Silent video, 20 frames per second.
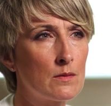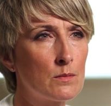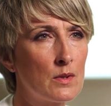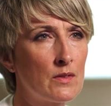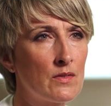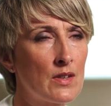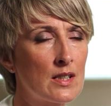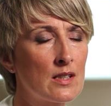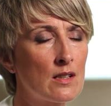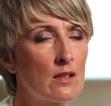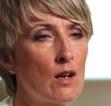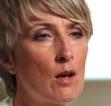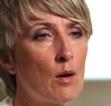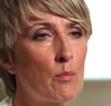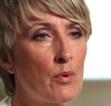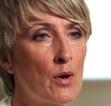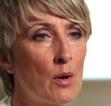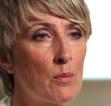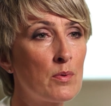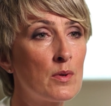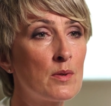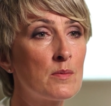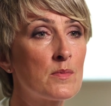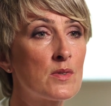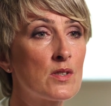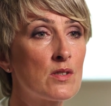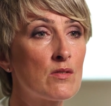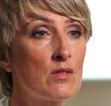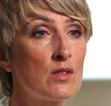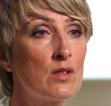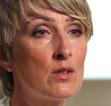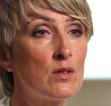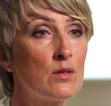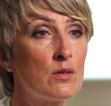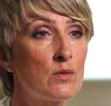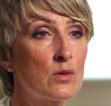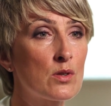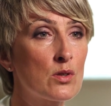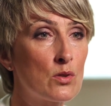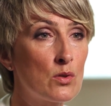We've had a lot of problems
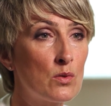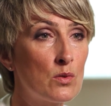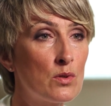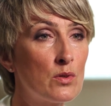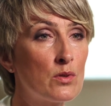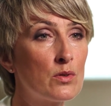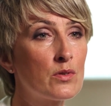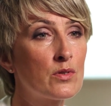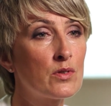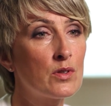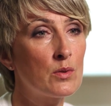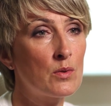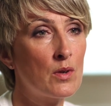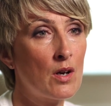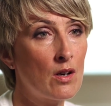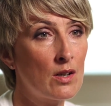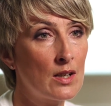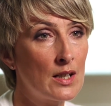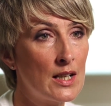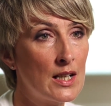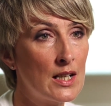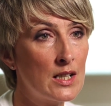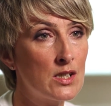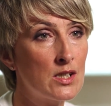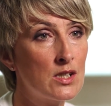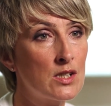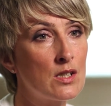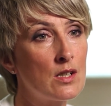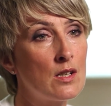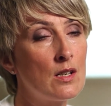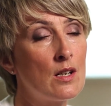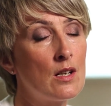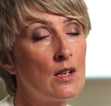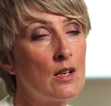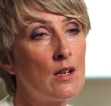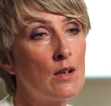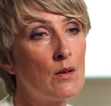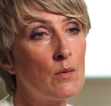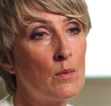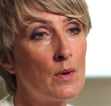through school, through college,
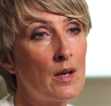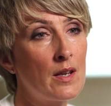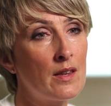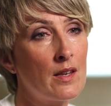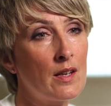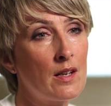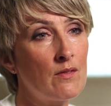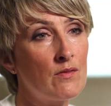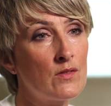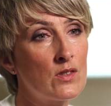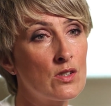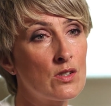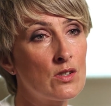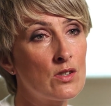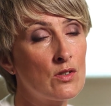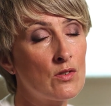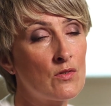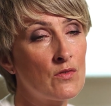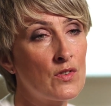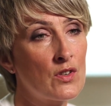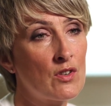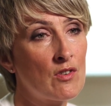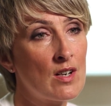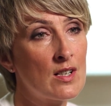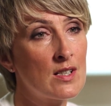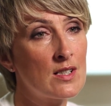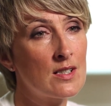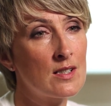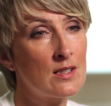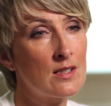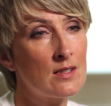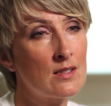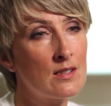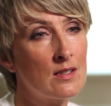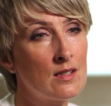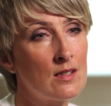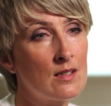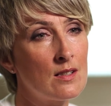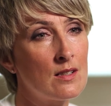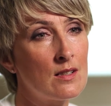where they've just took for granted
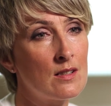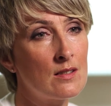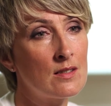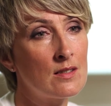that